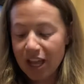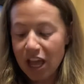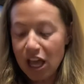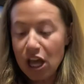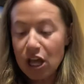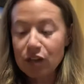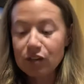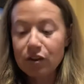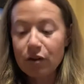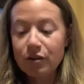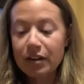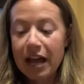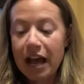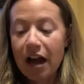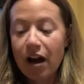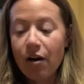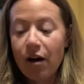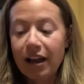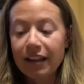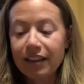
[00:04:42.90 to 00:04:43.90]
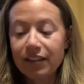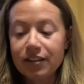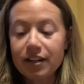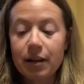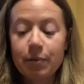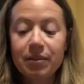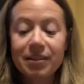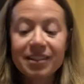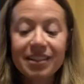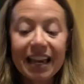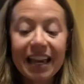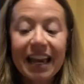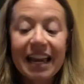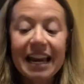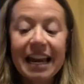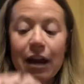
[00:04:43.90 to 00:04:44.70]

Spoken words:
So now I lifted up the second,